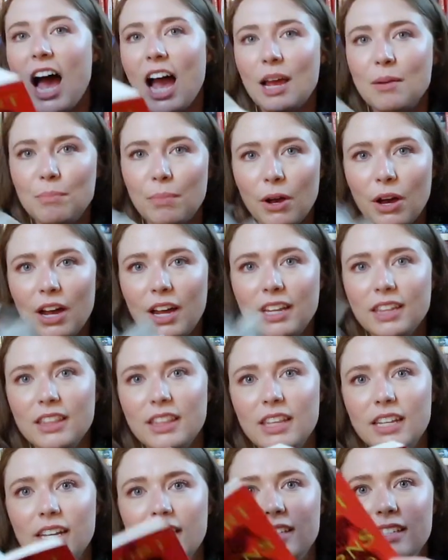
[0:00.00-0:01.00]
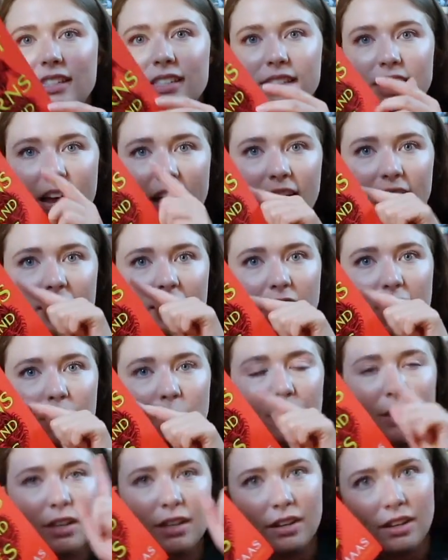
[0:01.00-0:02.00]
I bought this set
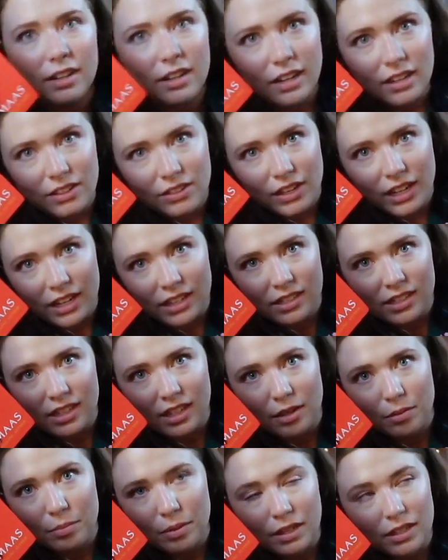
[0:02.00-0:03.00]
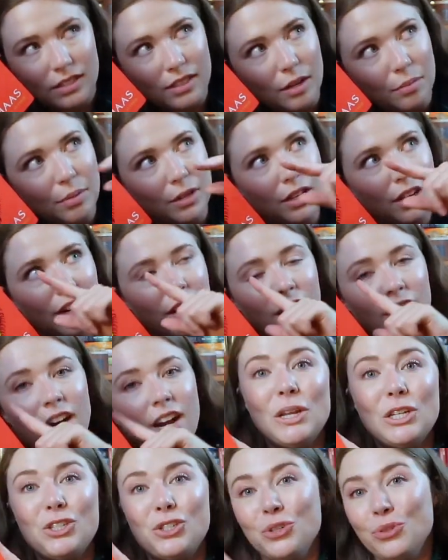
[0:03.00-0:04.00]
up here, you can't see it, but it's up here,
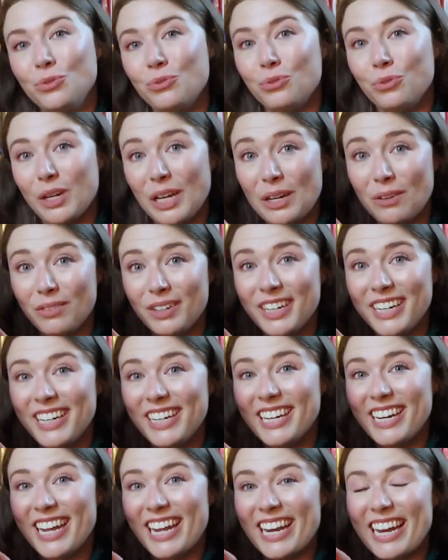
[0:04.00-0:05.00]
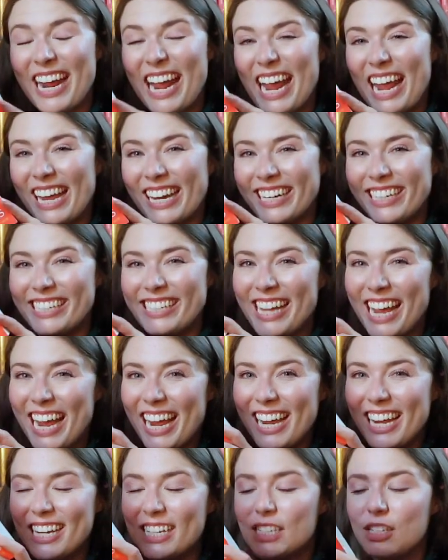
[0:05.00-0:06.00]
to reread and
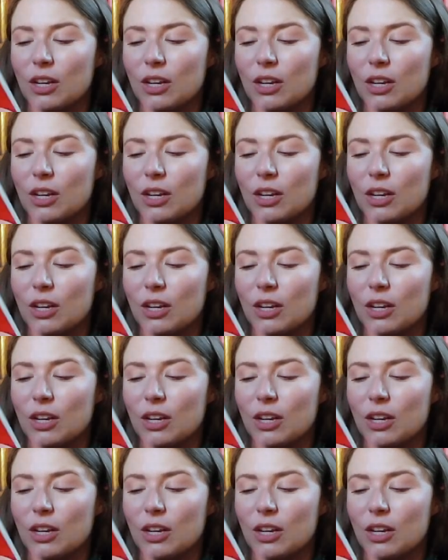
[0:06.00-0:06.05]
annotate.